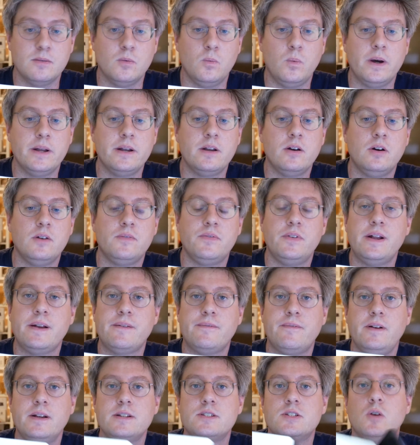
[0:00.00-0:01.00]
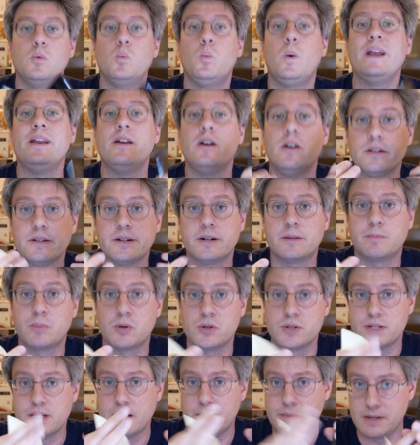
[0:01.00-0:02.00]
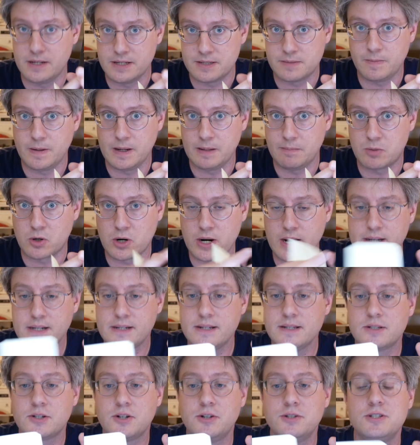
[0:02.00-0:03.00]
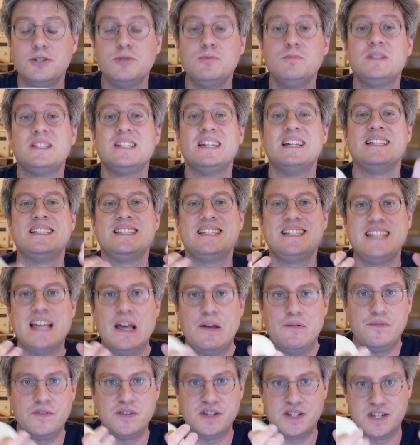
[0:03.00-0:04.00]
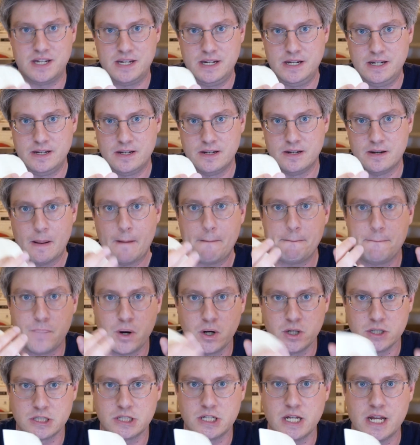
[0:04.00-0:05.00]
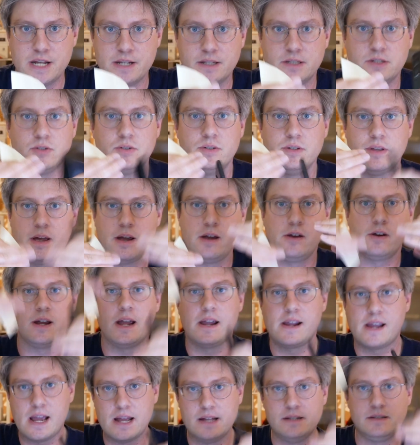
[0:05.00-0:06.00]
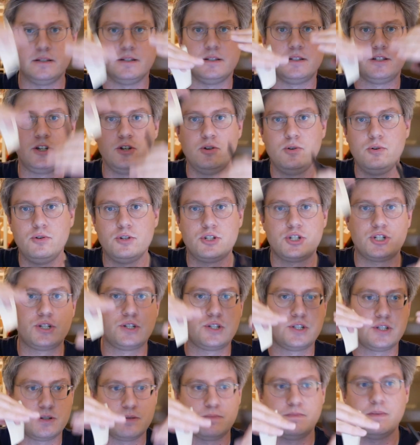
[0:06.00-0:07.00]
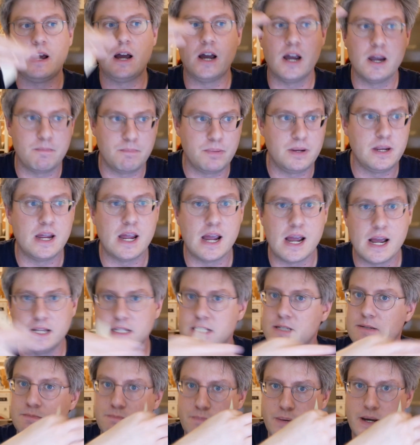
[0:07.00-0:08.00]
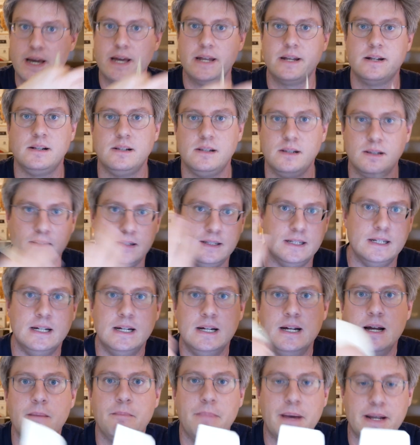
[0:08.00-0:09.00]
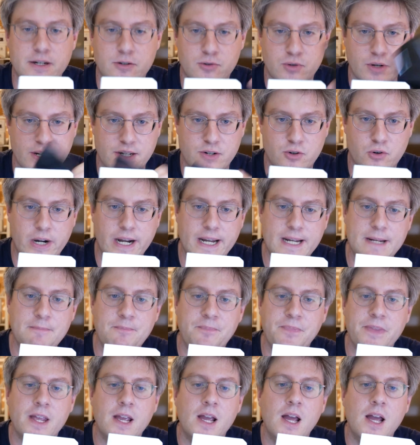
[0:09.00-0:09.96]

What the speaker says: 1 hour of Netflix on 100% display brightness consumes 17%. So there again, this huge IPS panel battery drain.